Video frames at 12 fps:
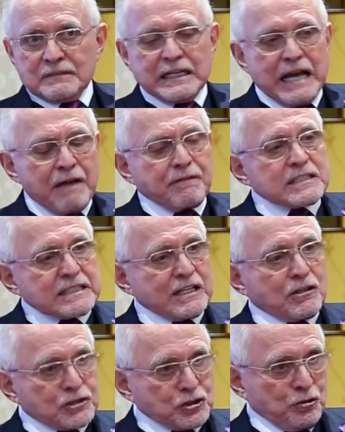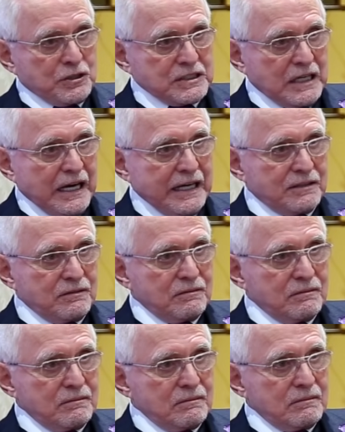that every single suicide
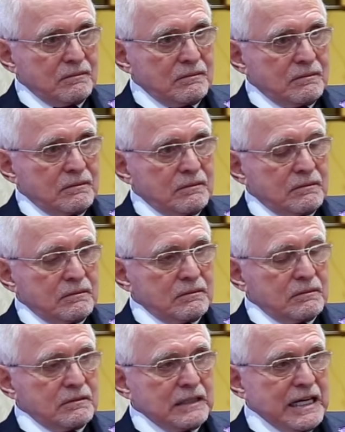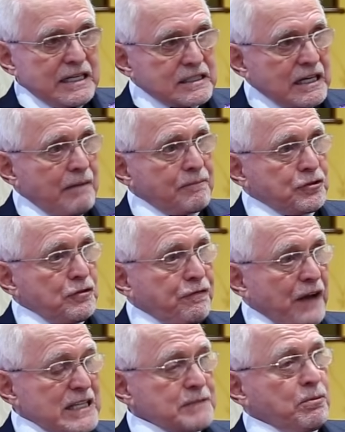that has come through
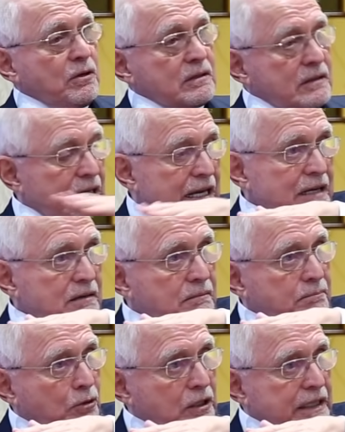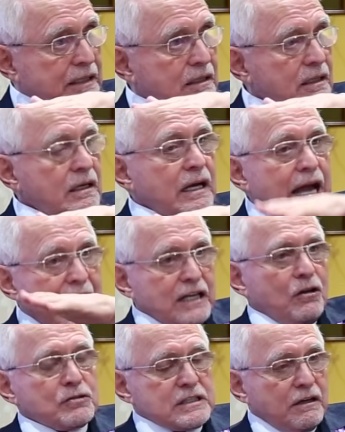Facebook and bullying
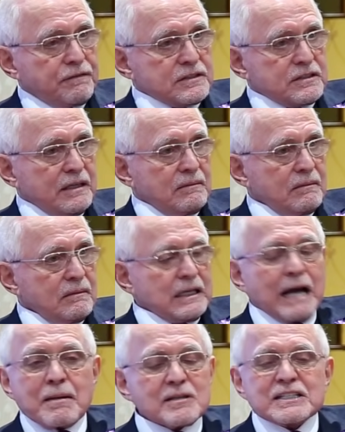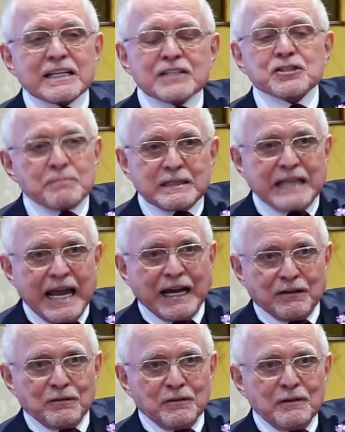had low self esteem. Now, I'm not saying they should be
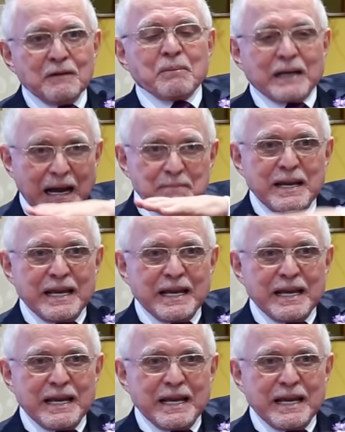dead, but I